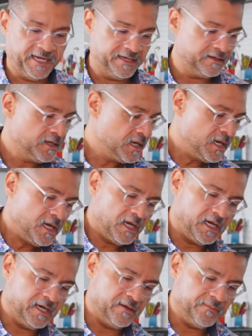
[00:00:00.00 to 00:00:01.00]
hand.
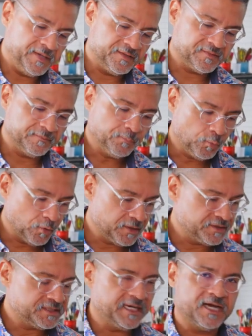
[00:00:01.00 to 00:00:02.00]
It's
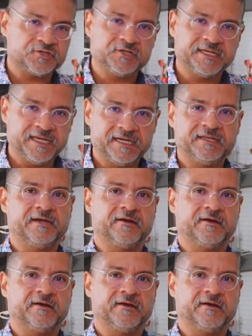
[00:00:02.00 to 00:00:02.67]
important to actually get in